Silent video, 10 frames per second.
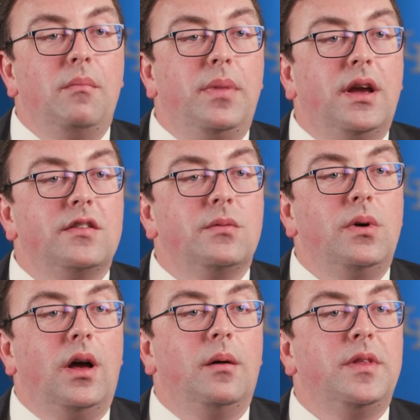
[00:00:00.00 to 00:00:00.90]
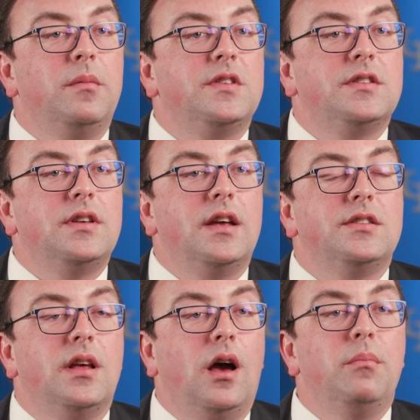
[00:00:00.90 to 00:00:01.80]
because it will help them
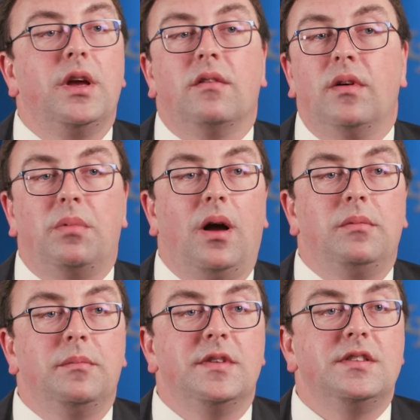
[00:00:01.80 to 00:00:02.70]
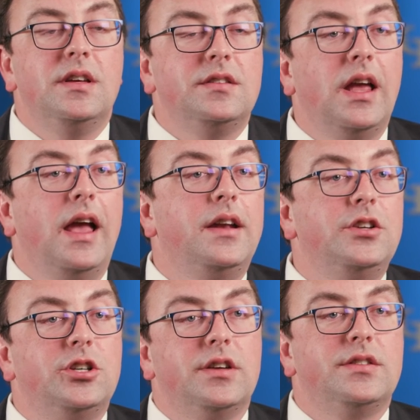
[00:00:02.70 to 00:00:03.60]
assess how big of a problem this is and
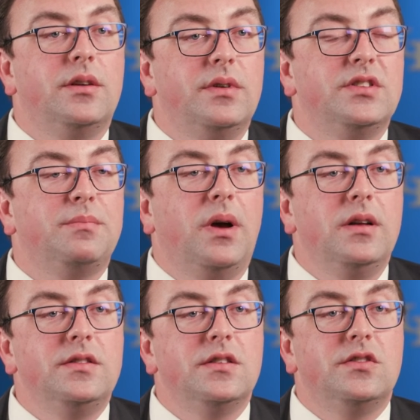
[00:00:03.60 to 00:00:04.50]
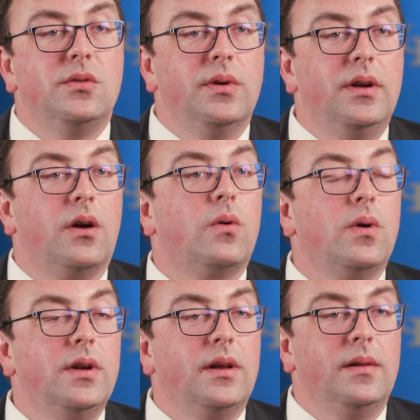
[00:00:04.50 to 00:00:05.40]
adjust their responses to it
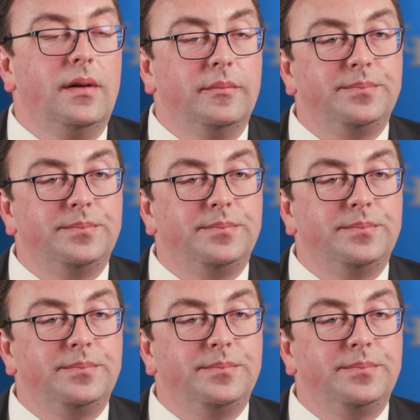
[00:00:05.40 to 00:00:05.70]
accordingly.